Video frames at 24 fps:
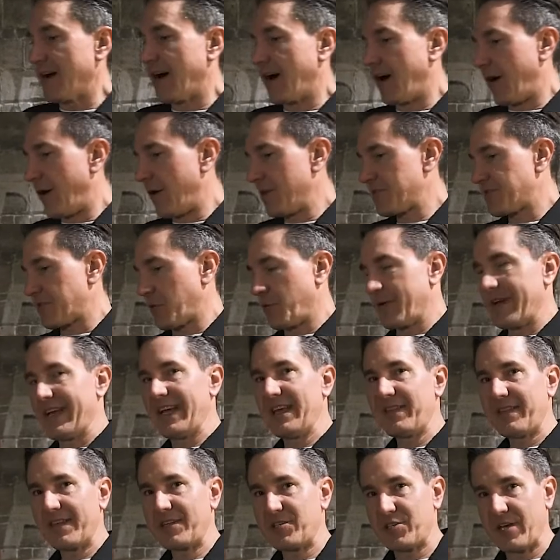Also
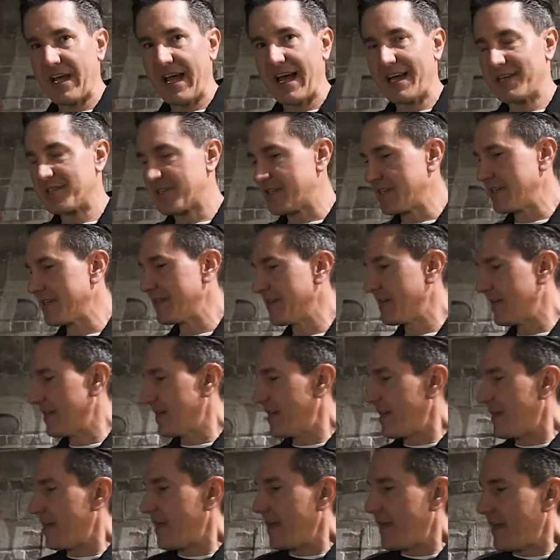hit the chassis,
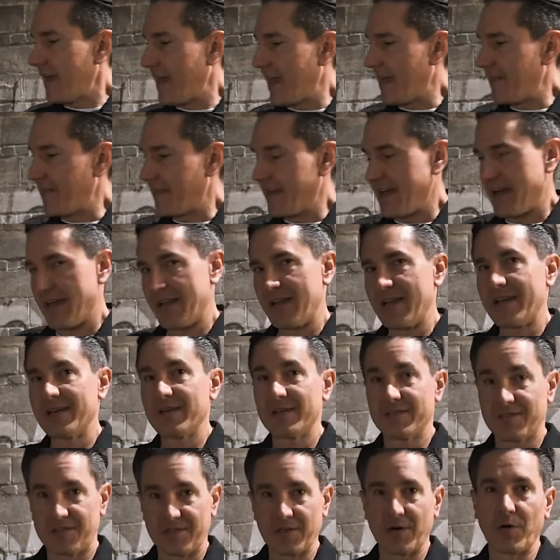and then
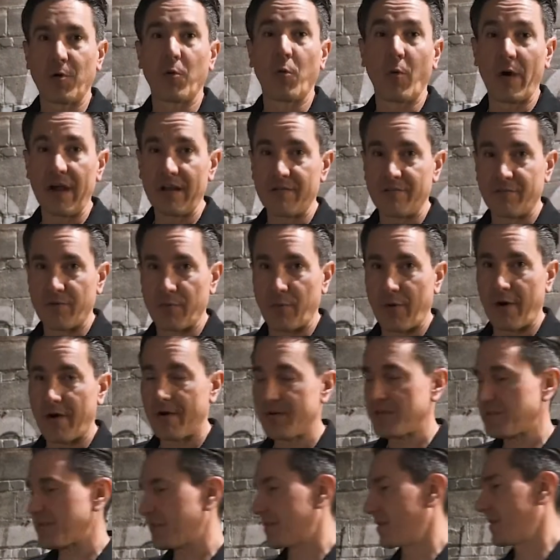still waiting for
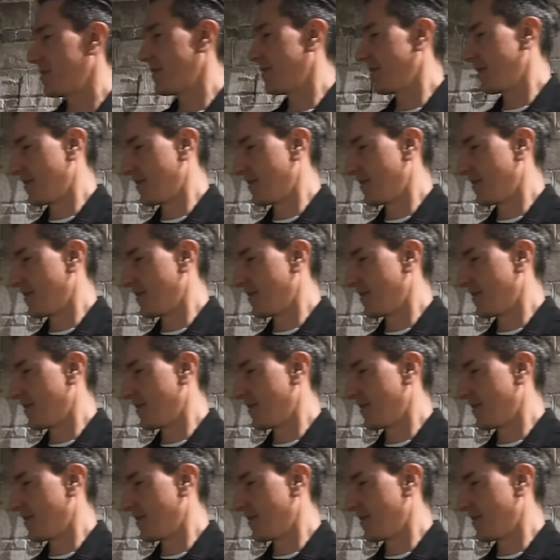parts,